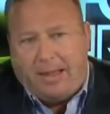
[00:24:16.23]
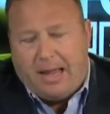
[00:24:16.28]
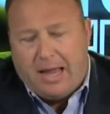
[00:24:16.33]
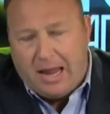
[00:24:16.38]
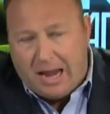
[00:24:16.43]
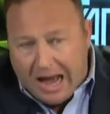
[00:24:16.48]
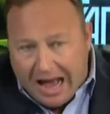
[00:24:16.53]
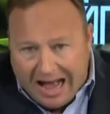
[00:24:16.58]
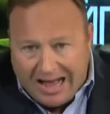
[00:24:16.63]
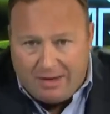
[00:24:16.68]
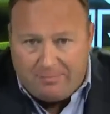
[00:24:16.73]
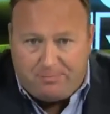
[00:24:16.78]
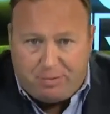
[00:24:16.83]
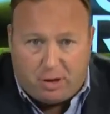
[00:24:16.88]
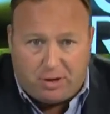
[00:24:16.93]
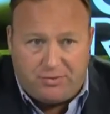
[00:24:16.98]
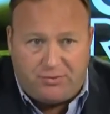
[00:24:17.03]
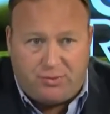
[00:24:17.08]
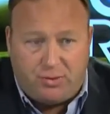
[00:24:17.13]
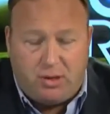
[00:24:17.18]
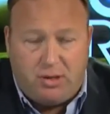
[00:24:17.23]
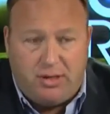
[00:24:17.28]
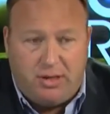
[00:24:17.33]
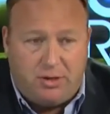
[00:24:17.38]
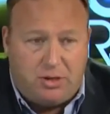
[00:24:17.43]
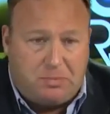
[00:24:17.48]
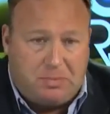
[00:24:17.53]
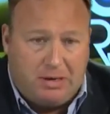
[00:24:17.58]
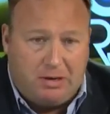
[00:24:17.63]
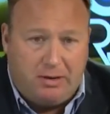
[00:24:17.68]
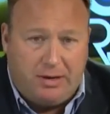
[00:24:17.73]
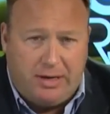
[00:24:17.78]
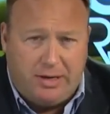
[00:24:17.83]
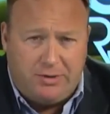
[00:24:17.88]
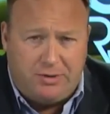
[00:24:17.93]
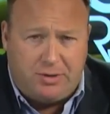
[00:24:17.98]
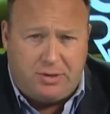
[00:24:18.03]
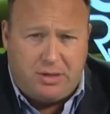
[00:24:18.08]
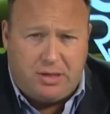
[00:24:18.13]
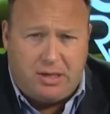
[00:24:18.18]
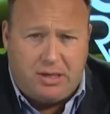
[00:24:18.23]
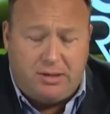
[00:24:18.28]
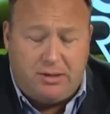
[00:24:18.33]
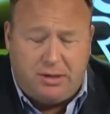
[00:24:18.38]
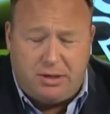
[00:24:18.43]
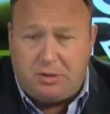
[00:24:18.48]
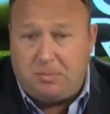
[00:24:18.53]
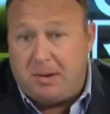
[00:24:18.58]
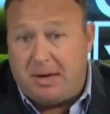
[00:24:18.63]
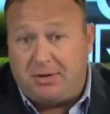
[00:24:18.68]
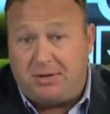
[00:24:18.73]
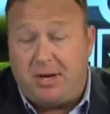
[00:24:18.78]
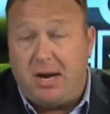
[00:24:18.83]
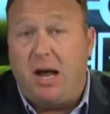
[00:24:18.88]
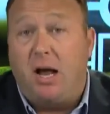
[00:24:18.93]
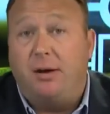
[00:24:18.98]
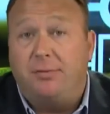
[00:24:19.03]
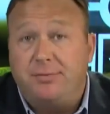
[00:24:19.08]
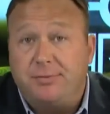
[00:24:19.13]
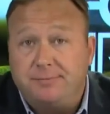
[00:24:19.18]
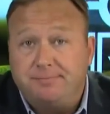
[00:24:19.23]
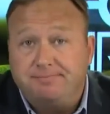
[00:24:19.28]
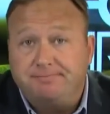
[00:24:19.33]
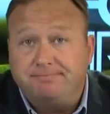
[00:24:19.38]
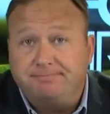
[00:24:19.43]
And I have personally experienced this myself.